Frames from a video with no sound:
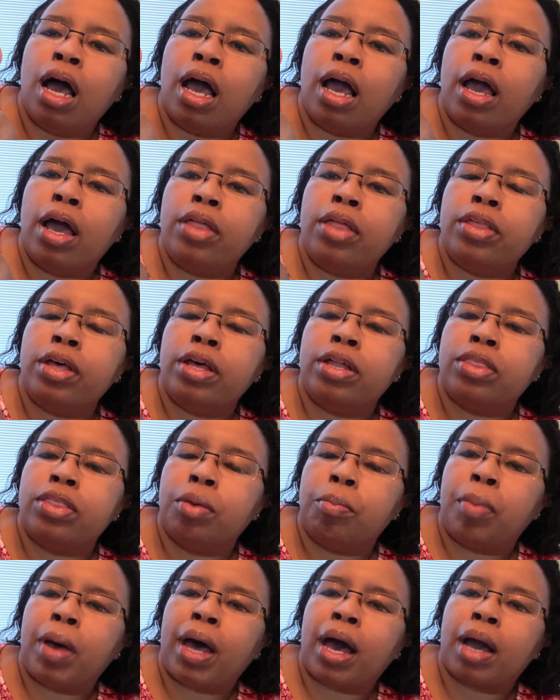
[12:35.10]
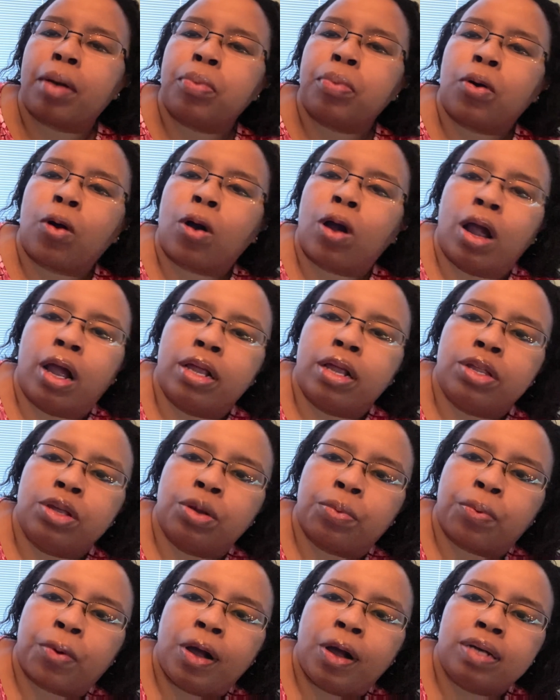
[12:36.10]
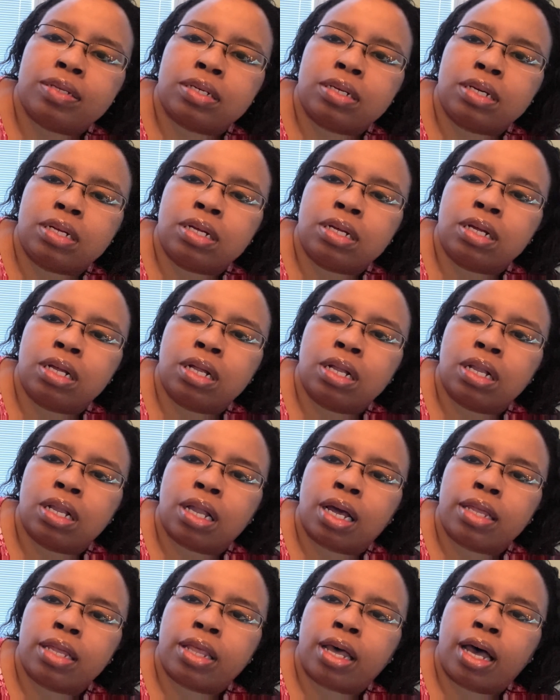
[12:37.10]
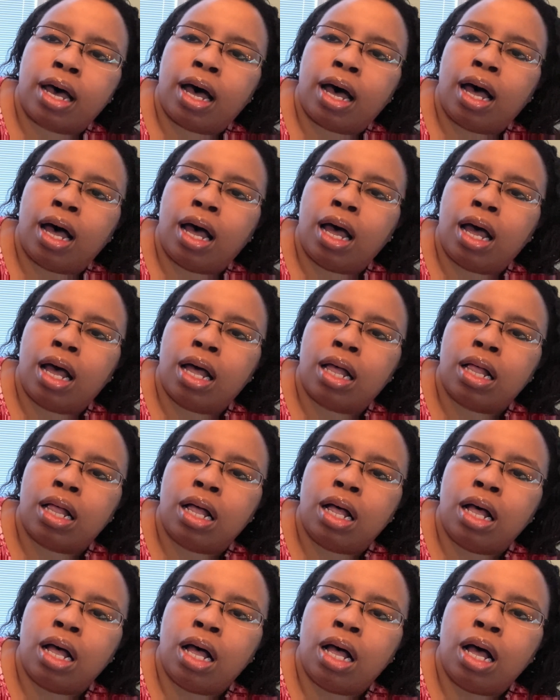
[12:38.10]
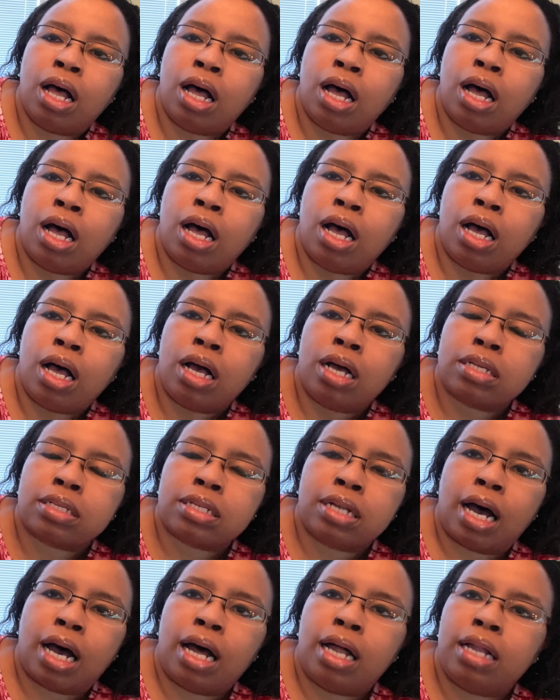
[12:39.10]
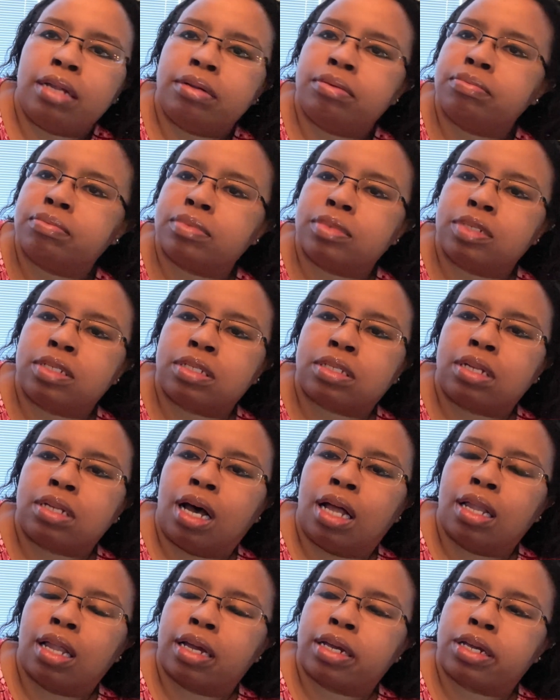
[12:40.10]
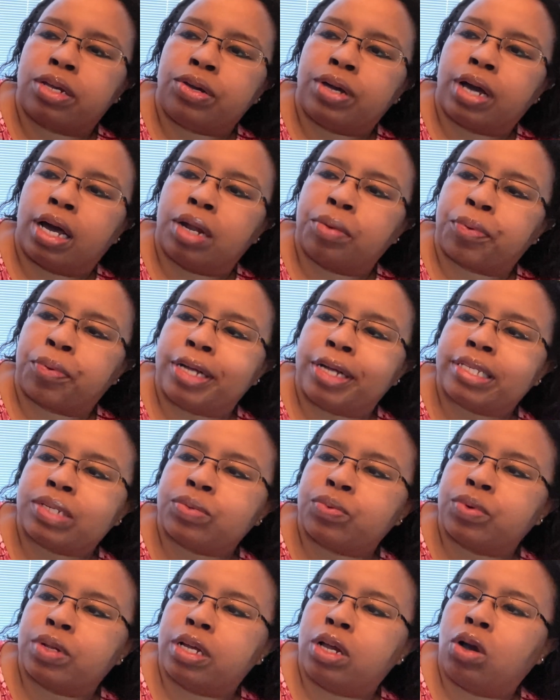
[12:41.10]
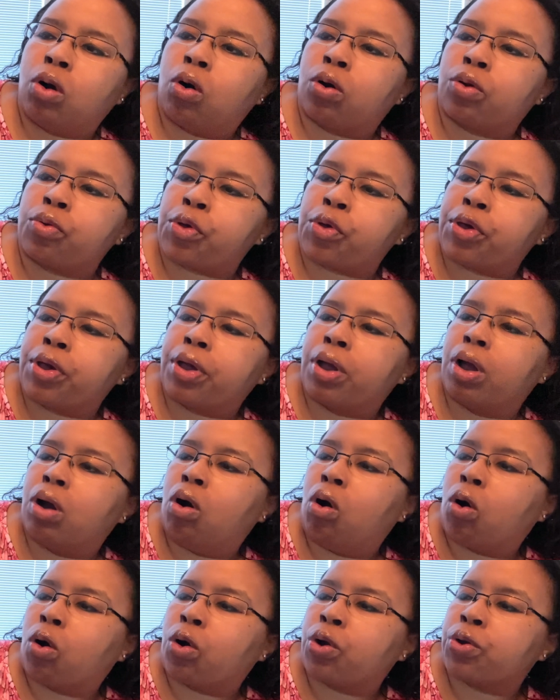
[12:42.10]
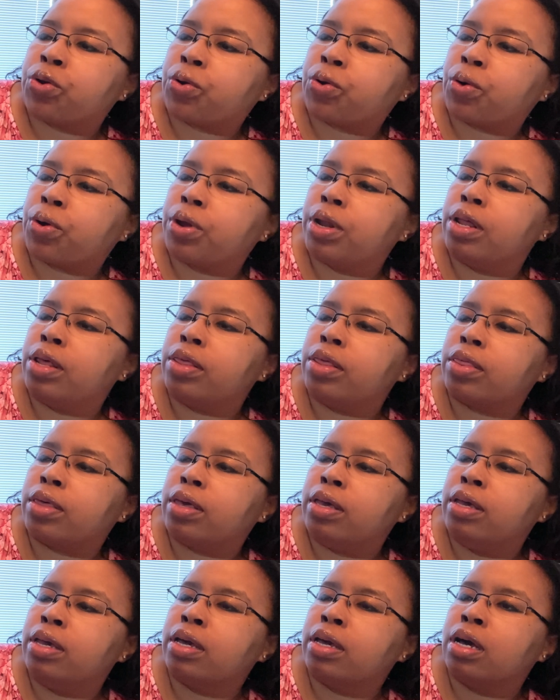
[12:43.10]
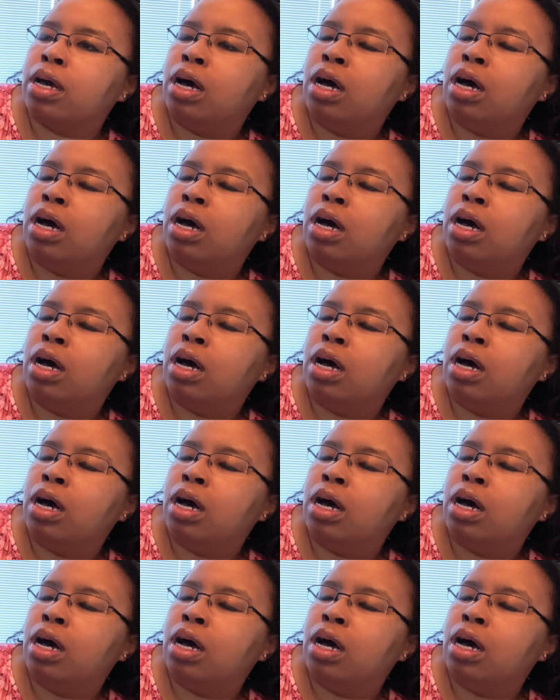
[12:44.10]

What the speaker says: And then the back part, you're pressing like that. It's not like you got to press it really hard or anything.